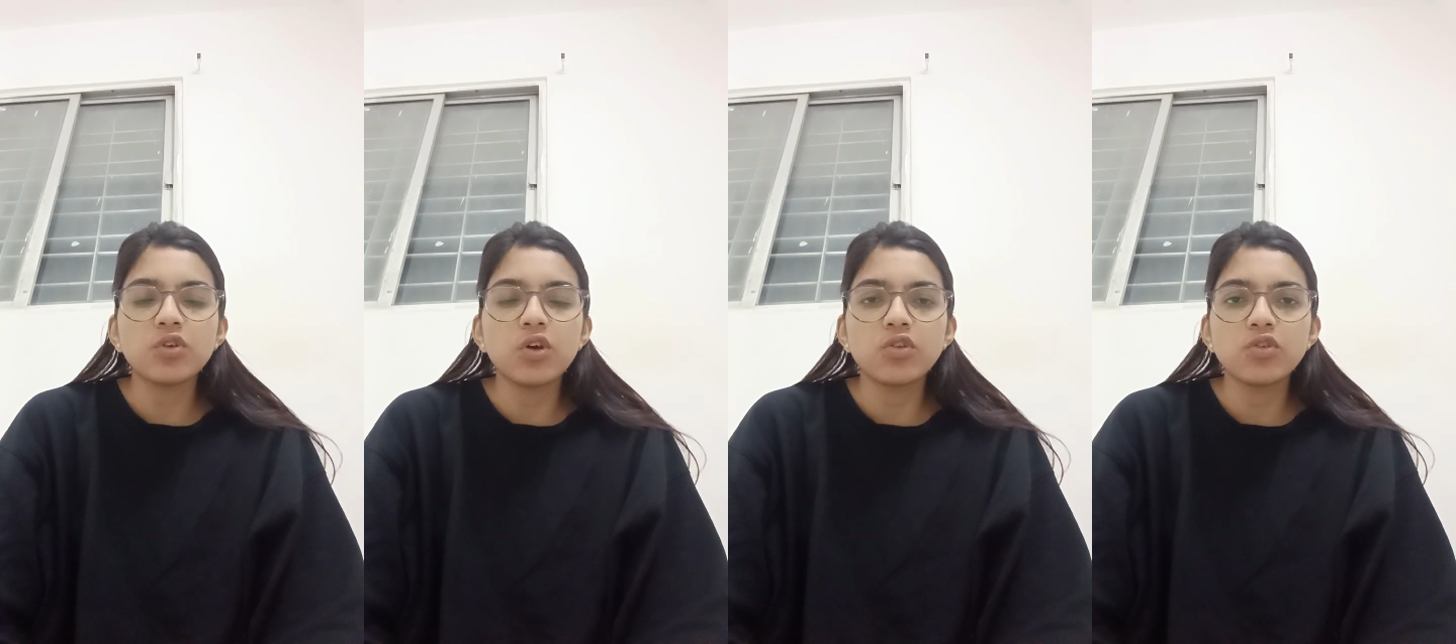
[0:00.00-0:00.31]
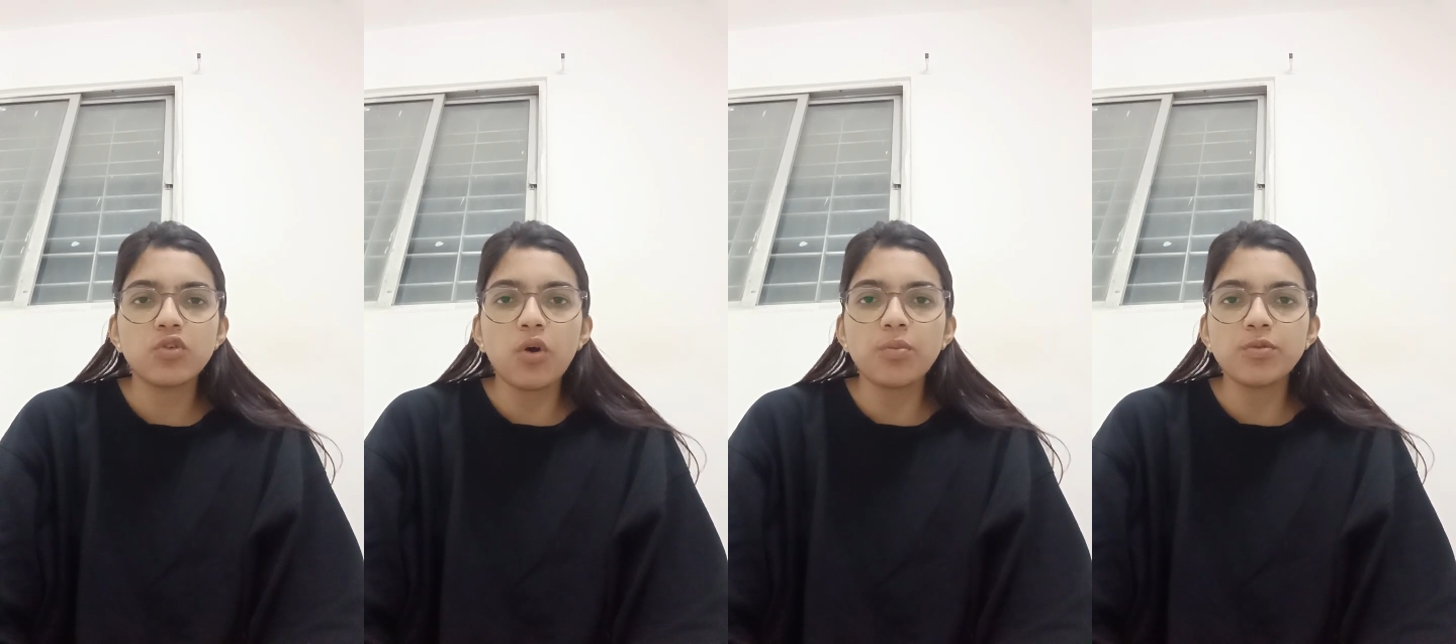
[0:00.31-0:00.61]

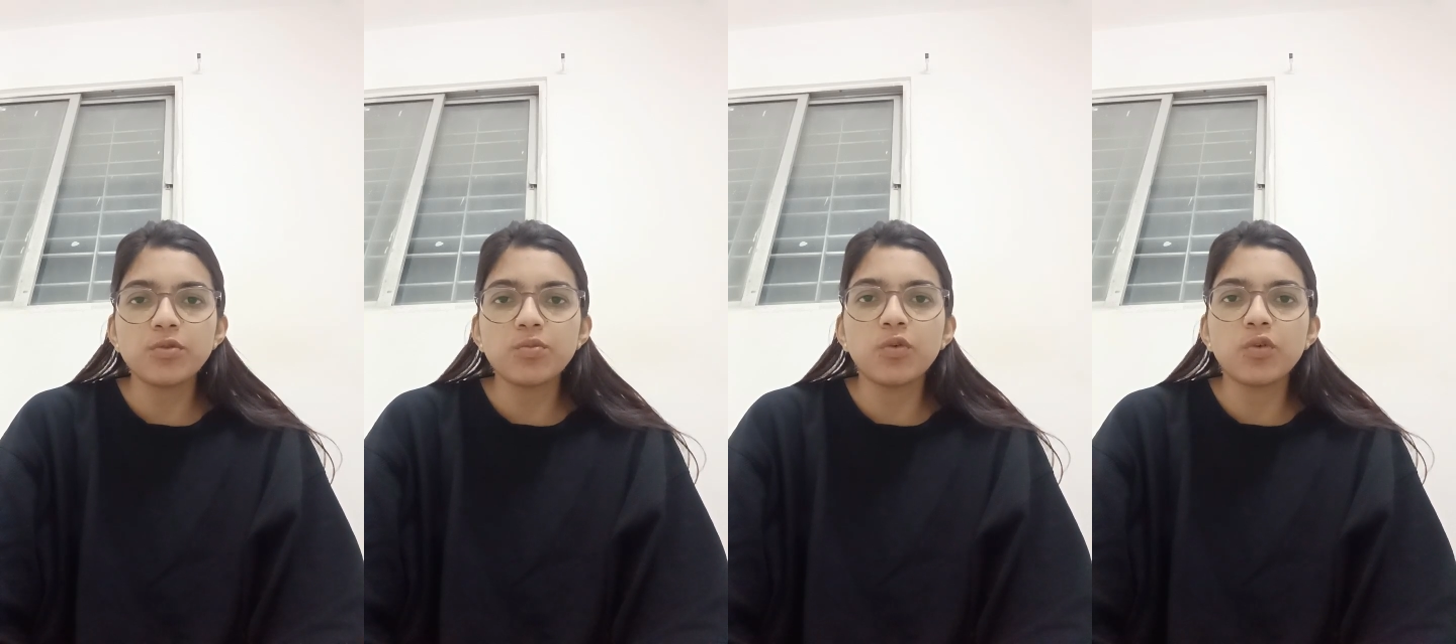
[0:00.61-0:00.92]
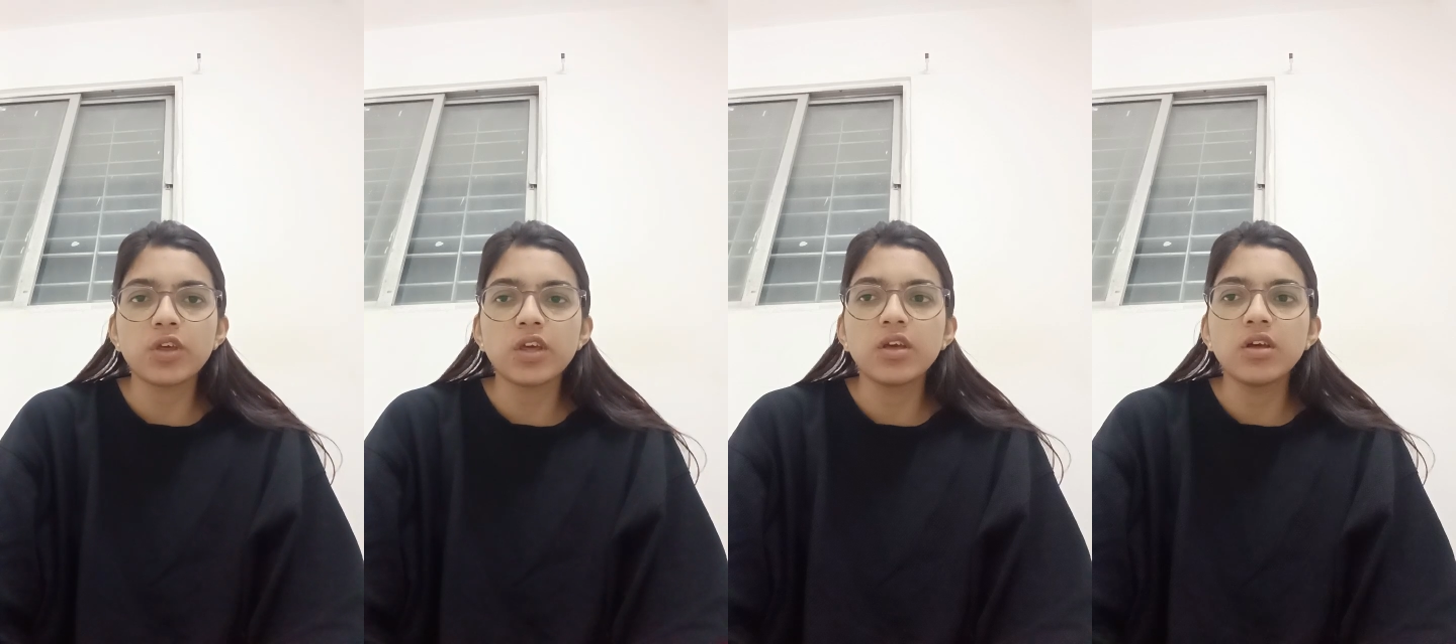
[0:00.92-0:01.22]
stop
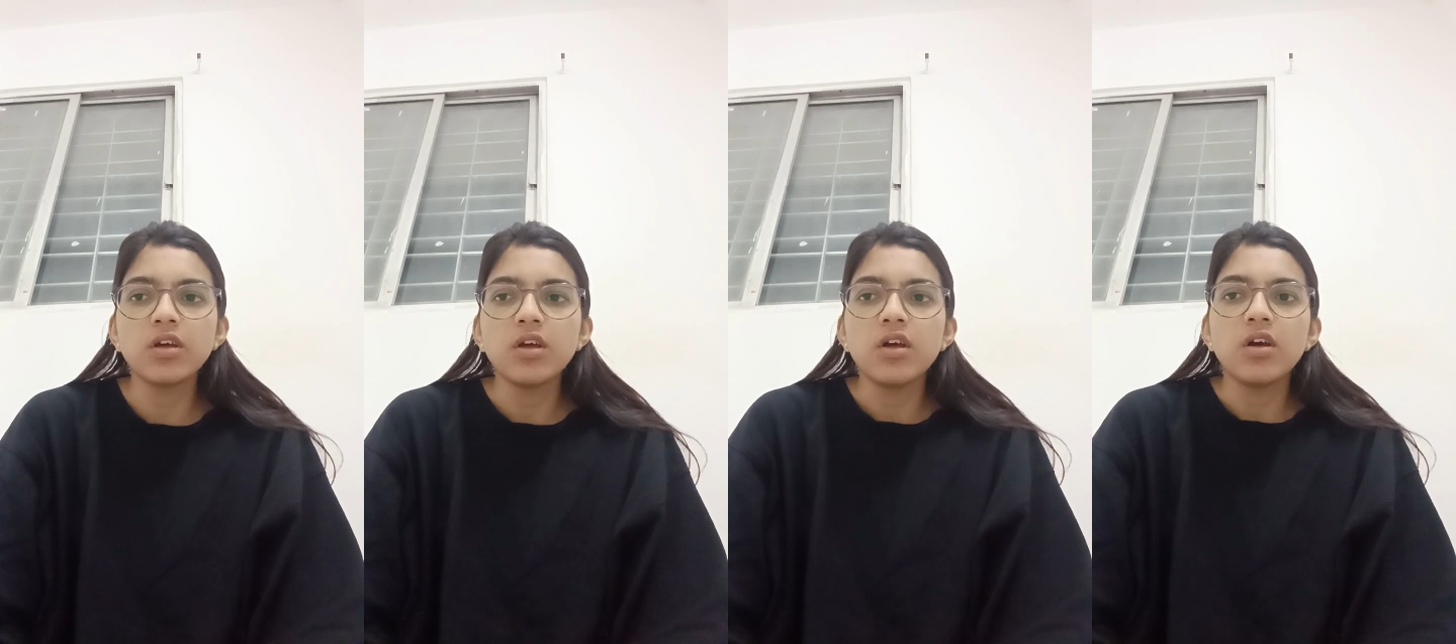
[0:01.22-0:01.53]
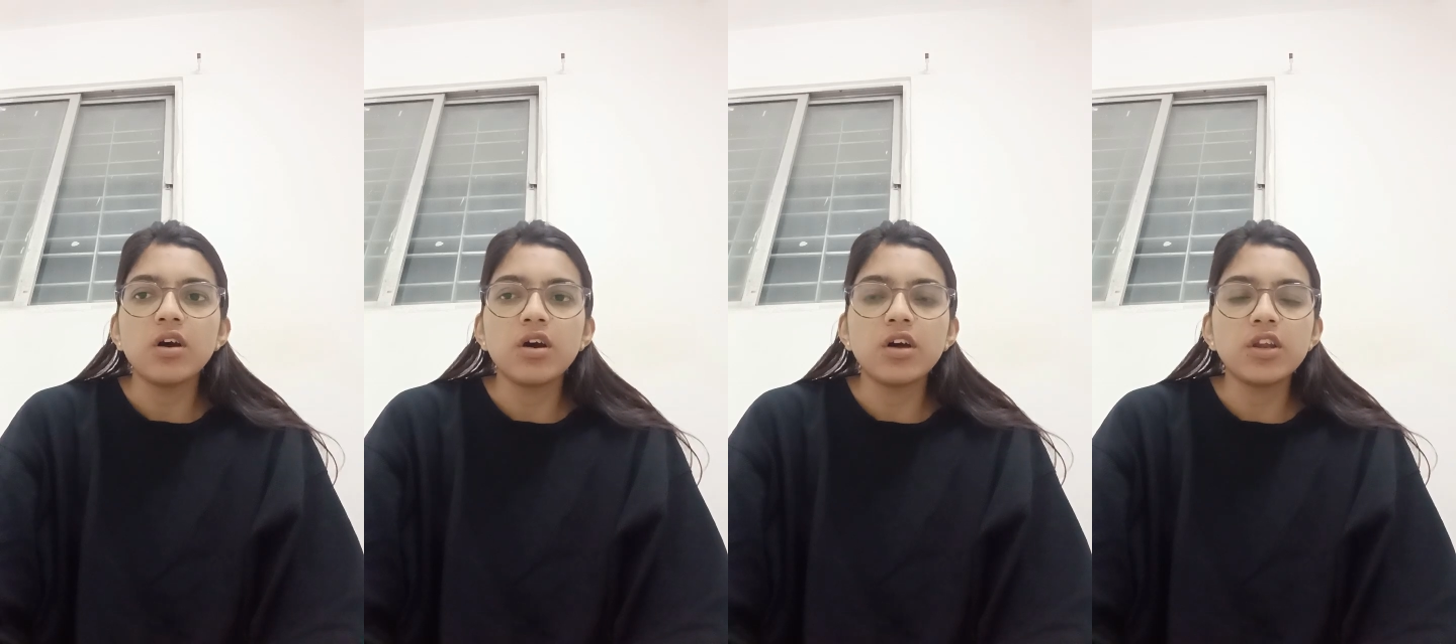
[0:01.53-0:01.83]
smoking,
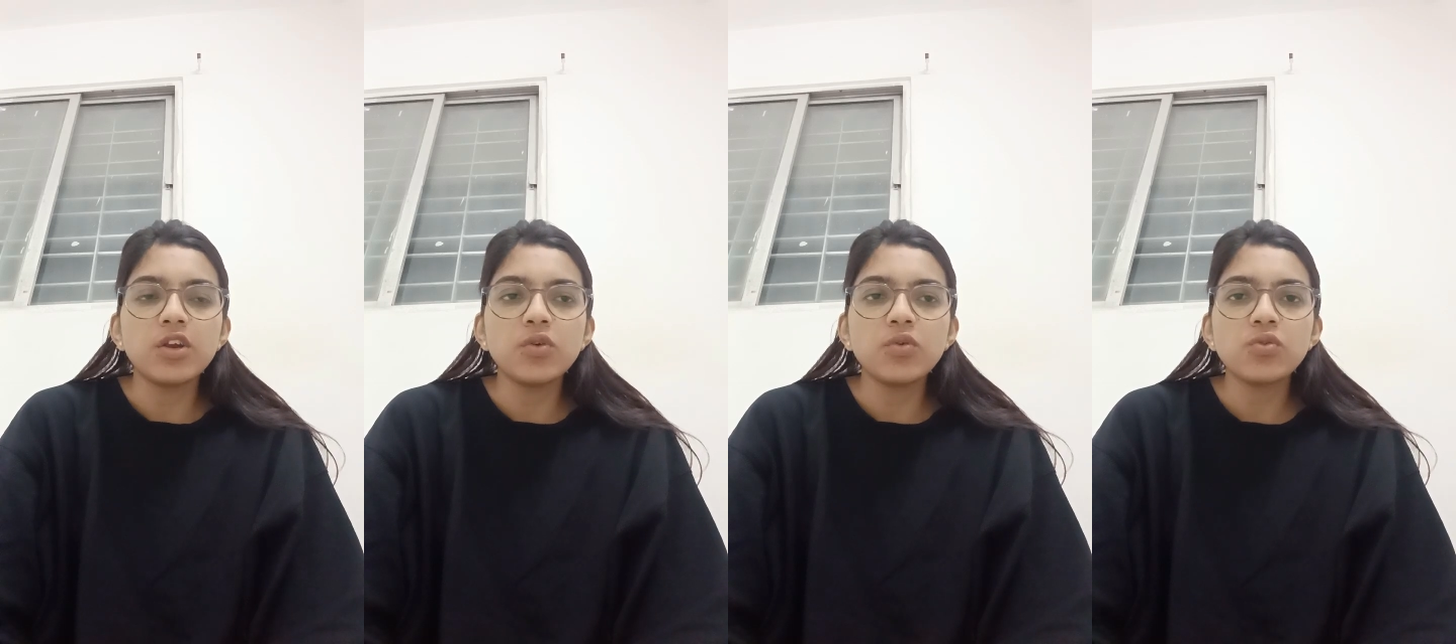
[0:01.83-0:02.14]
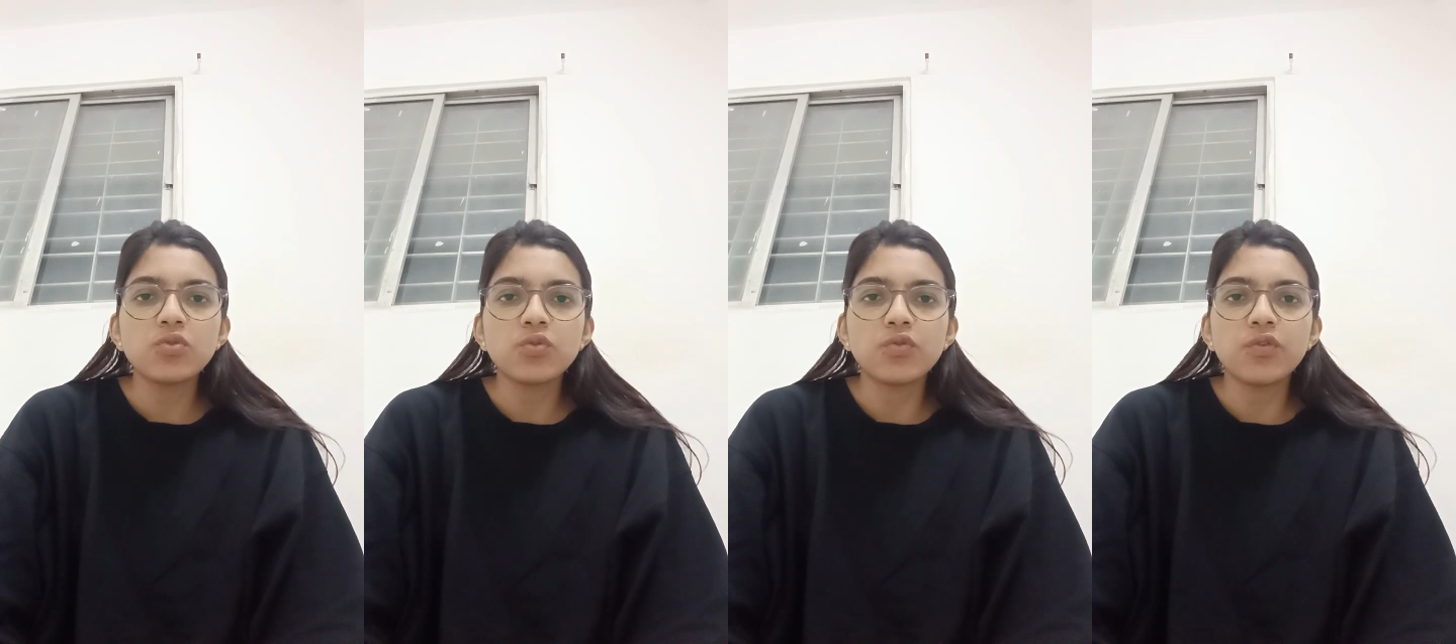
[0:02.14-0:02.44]

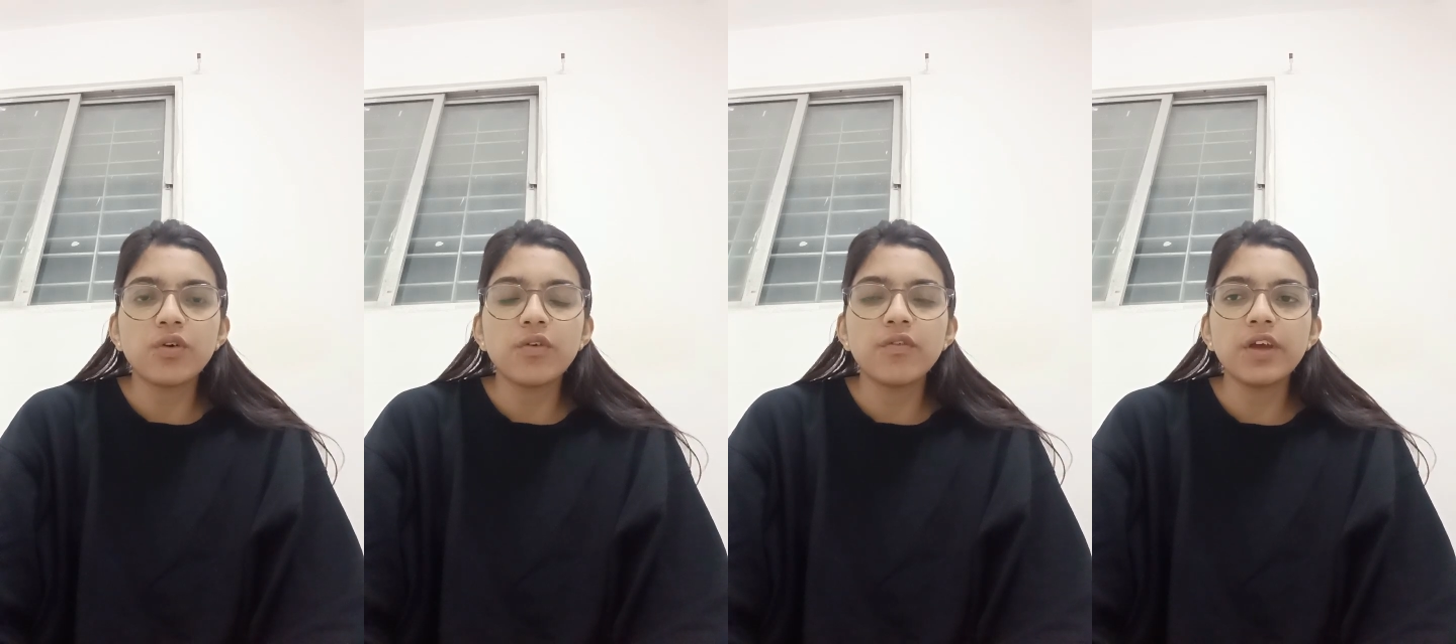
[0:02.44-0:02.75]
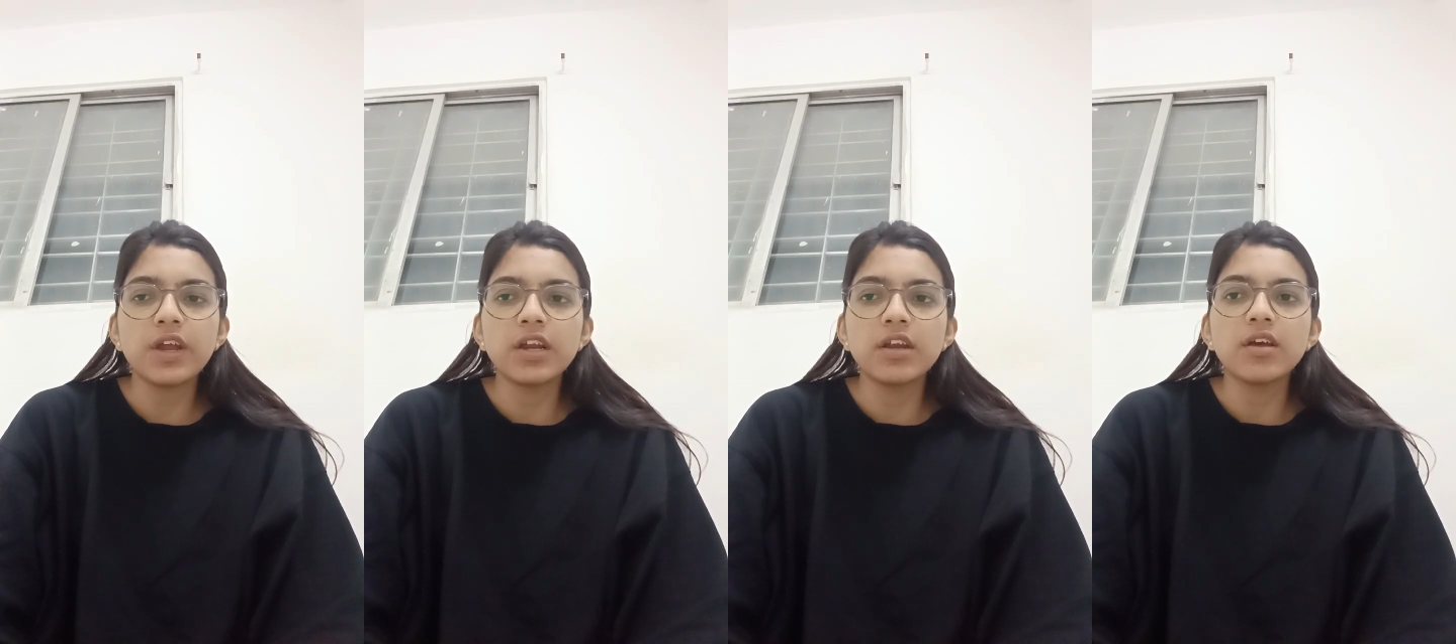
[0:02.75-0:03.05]
reduce
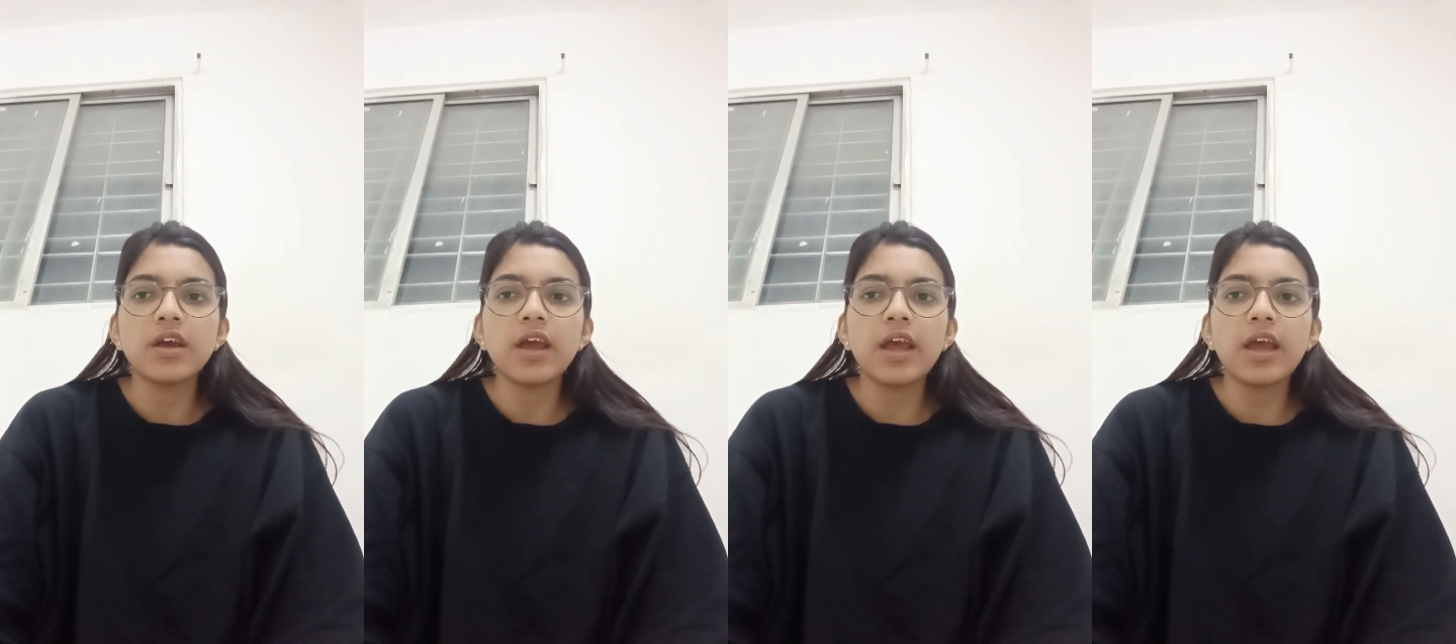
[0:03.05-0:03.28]
weight,